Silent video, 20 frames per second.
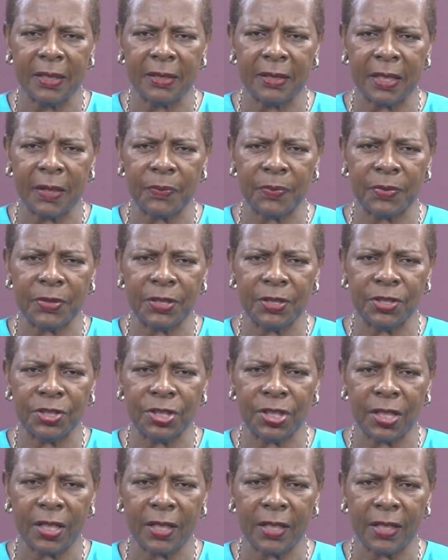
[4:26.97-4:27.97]
deputy
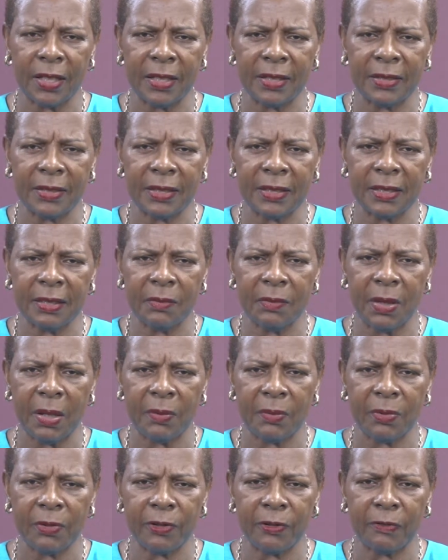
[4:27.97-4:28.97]
chair, a sitting
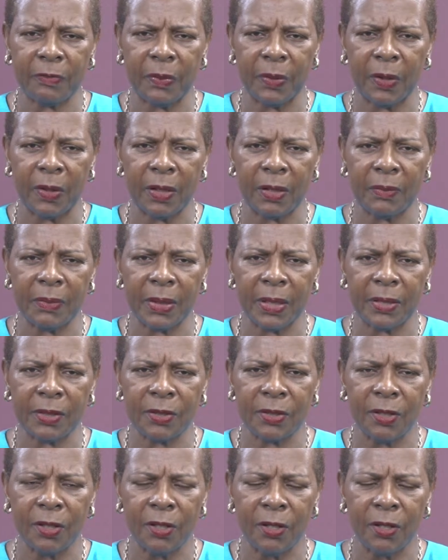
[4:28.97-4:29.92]
member of Parliament;